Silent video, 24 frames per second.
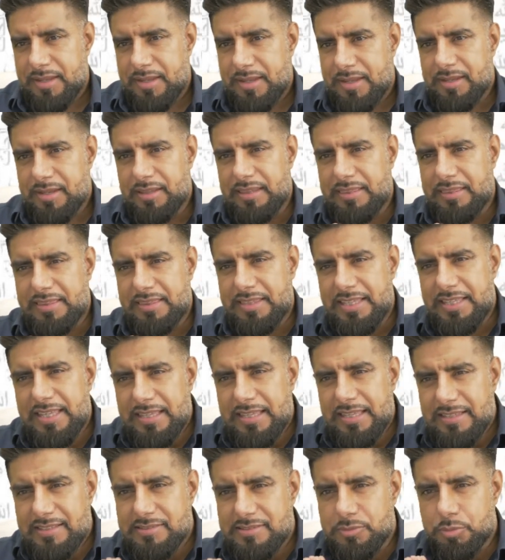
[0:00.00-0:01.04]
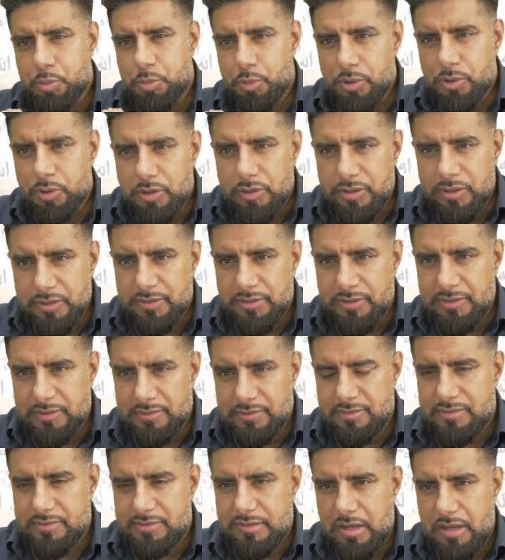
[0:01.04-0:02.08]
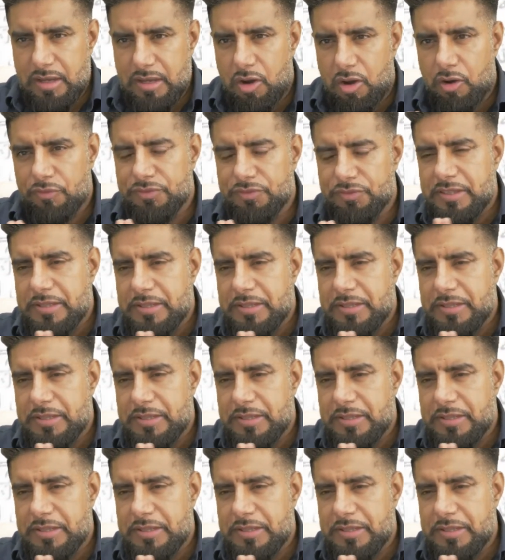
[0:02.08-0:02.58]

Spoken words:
you. These words of the